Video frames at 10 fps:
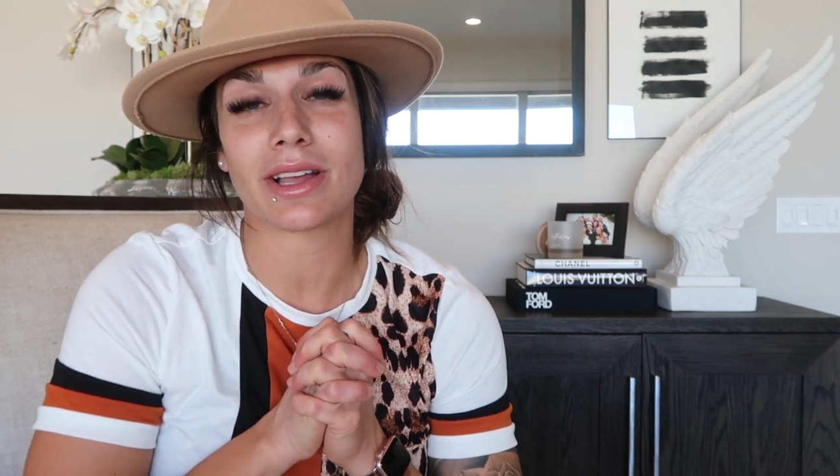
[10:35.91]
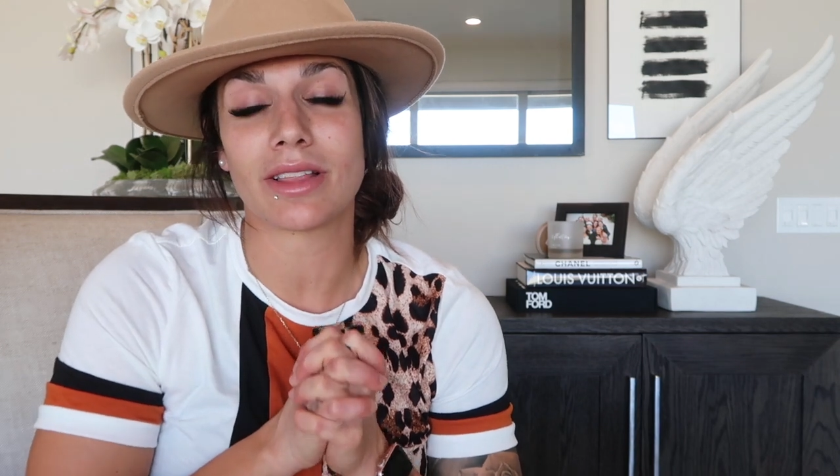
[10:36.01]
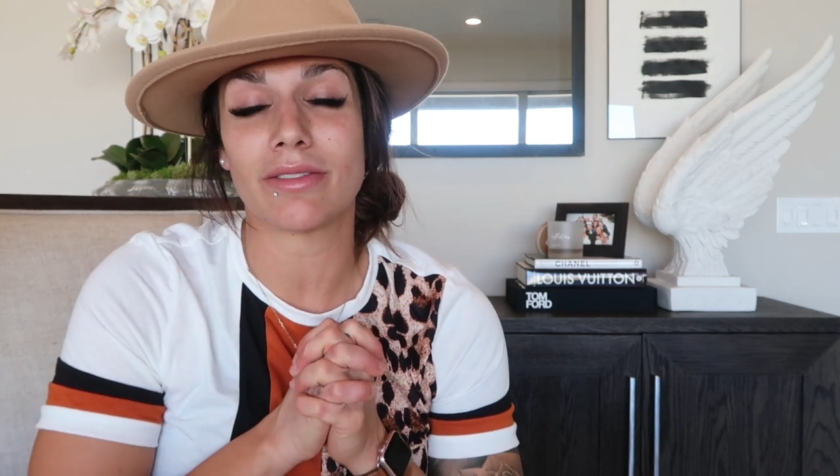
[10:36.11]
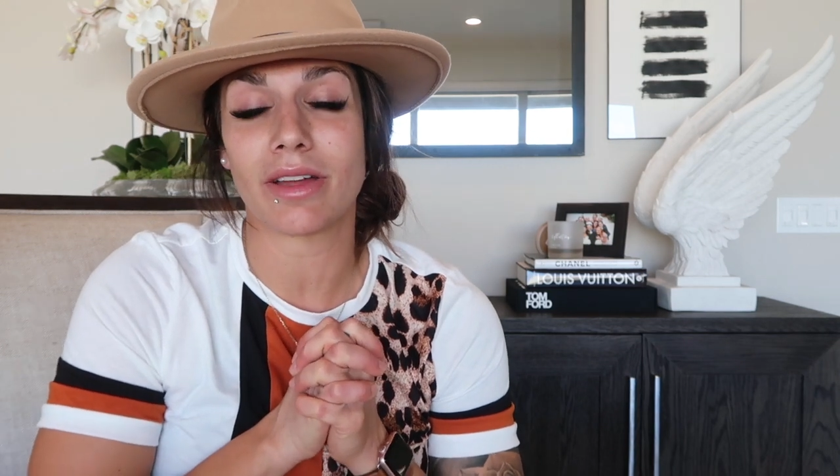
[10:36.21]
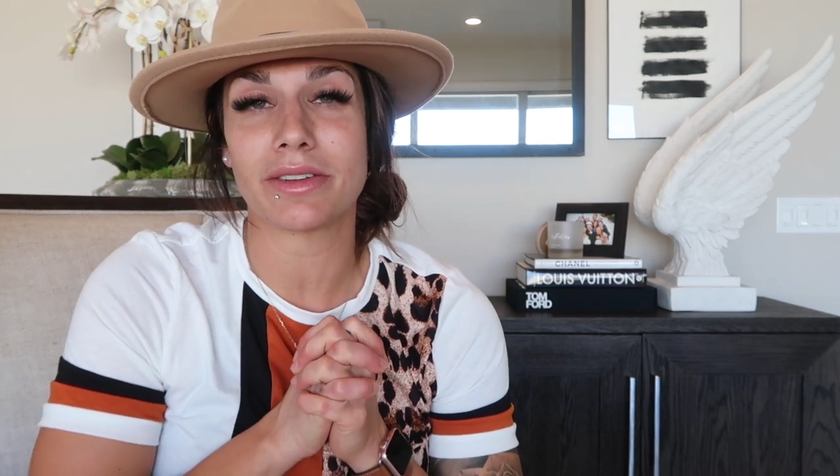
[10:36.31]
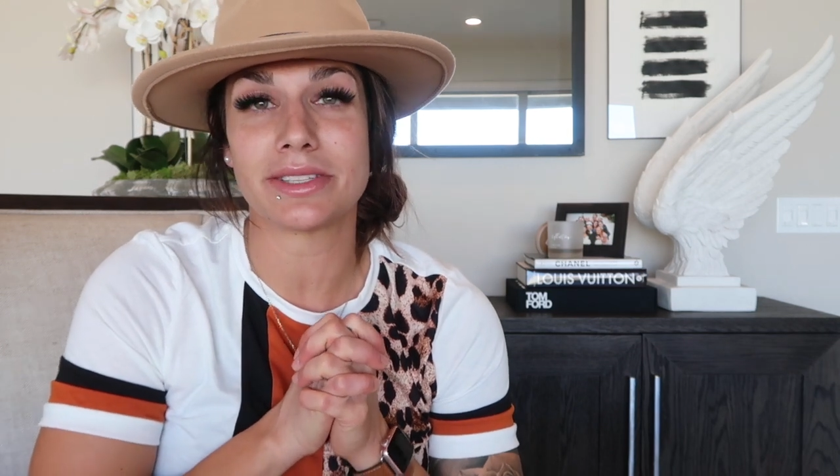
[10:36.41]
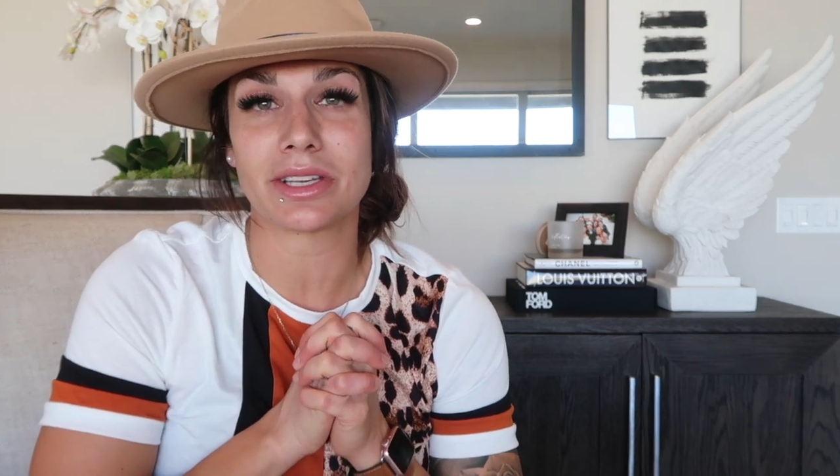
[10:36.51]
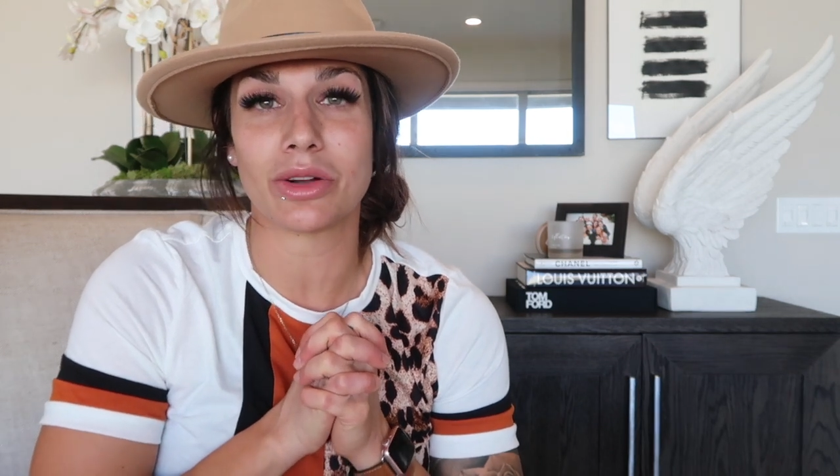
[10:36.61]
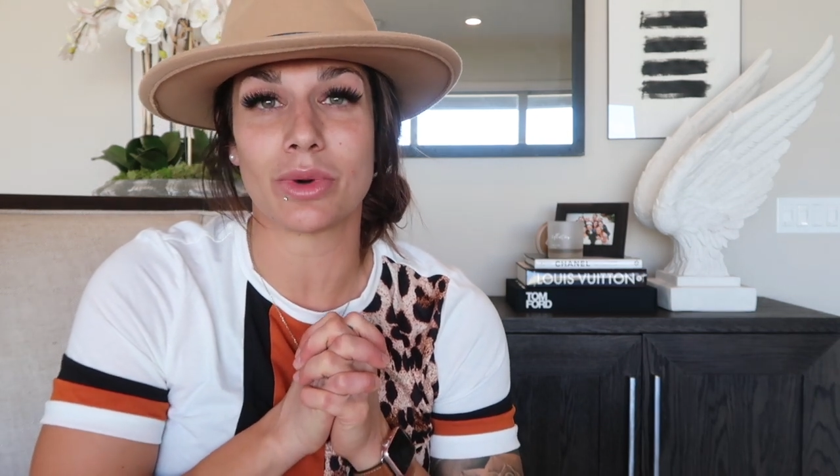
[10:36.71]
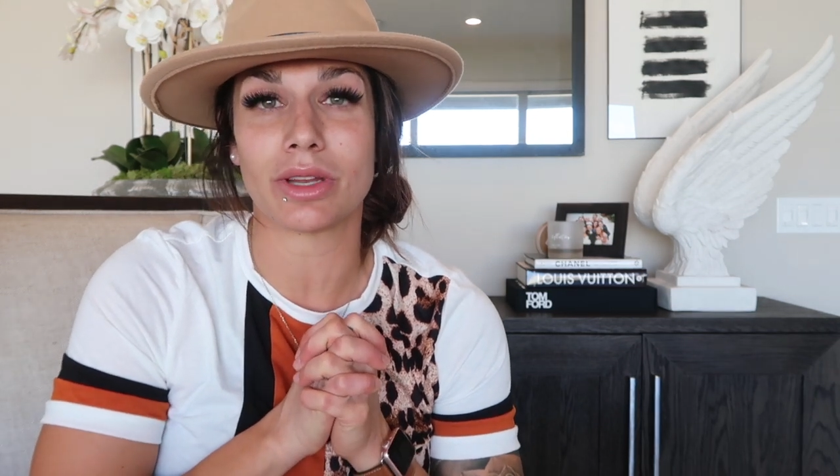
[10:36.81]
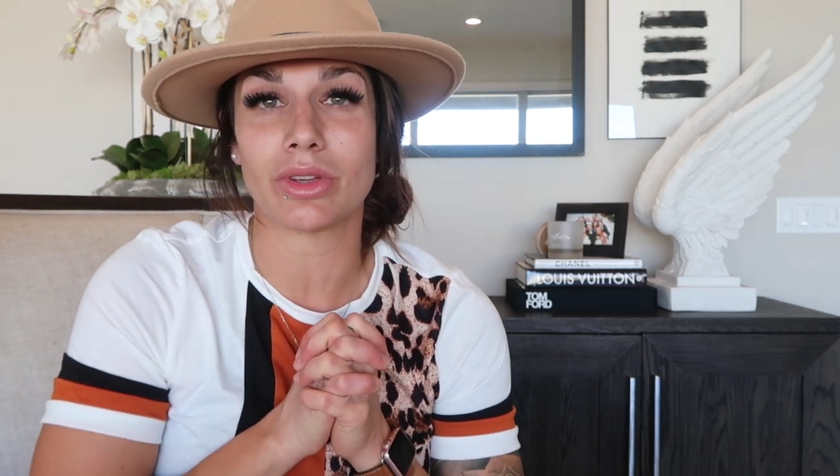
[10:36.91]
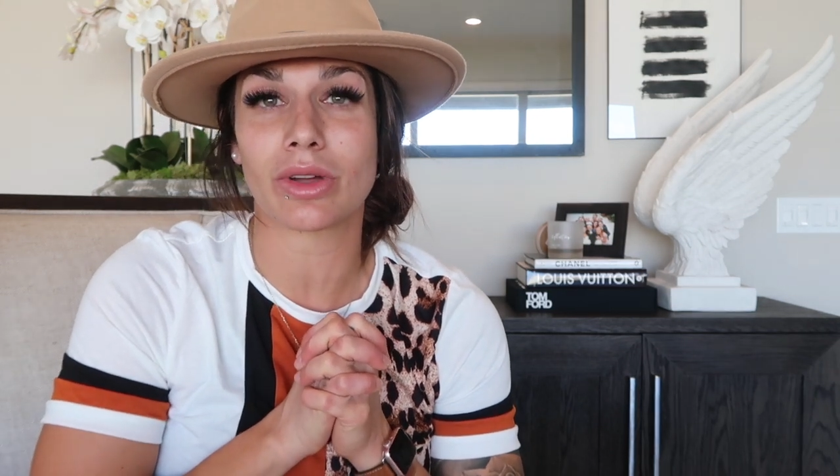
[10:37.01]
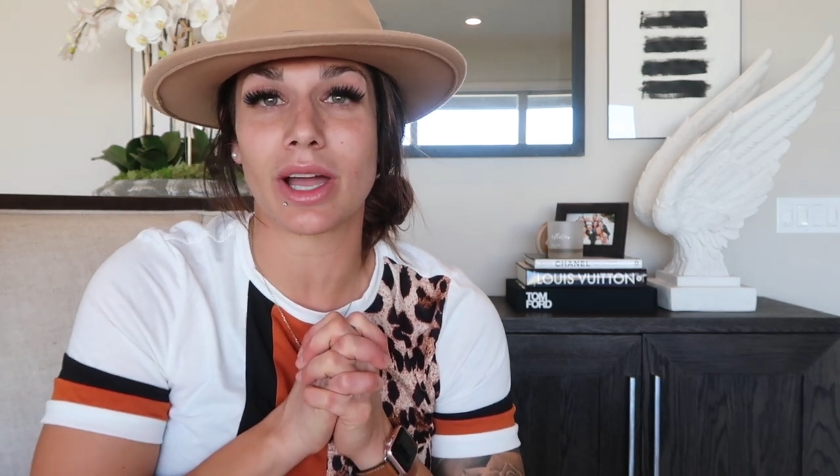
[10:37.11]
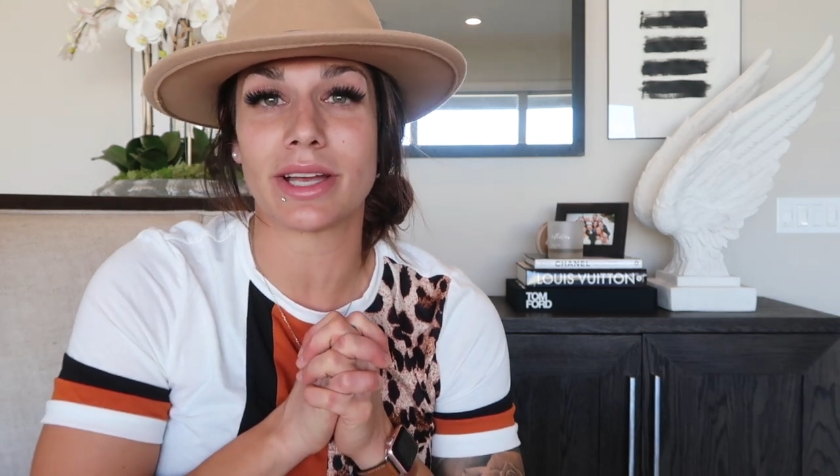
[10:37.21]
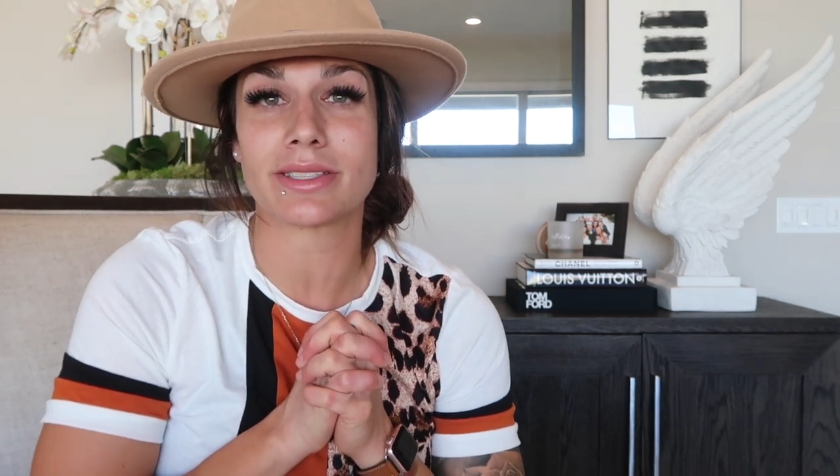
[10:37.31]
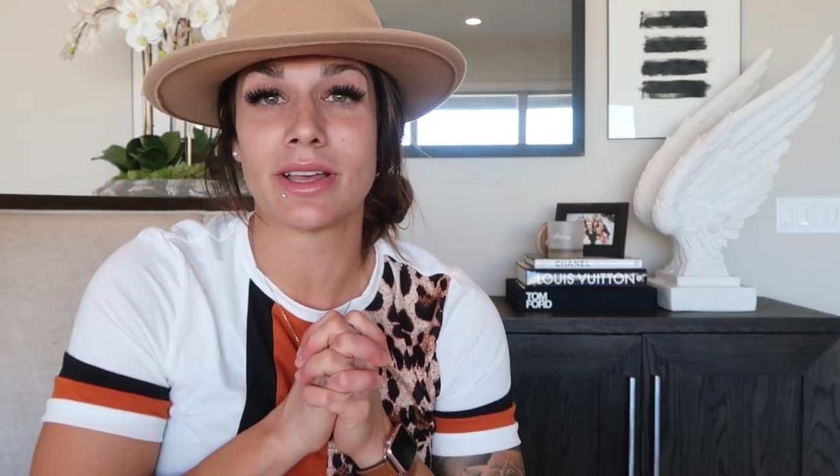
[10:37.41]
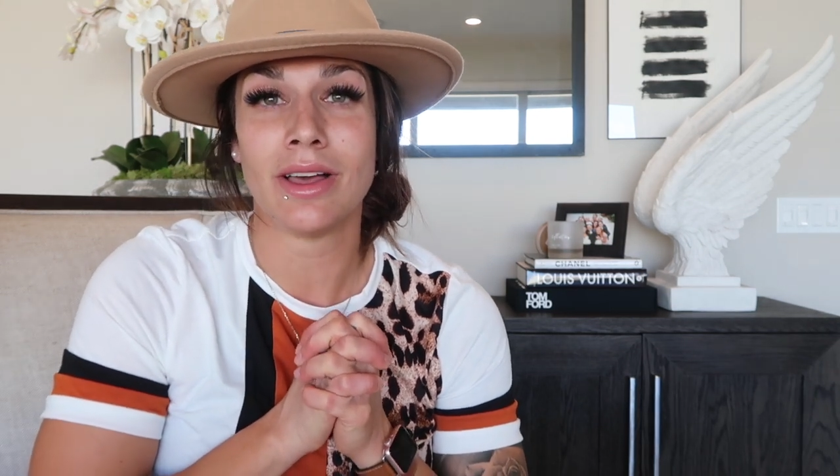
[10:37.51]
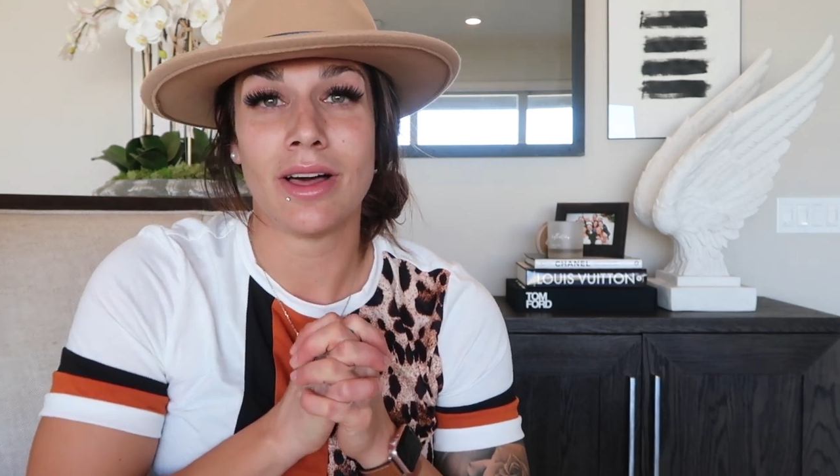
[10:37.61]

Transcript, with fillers: I love every single one of you guys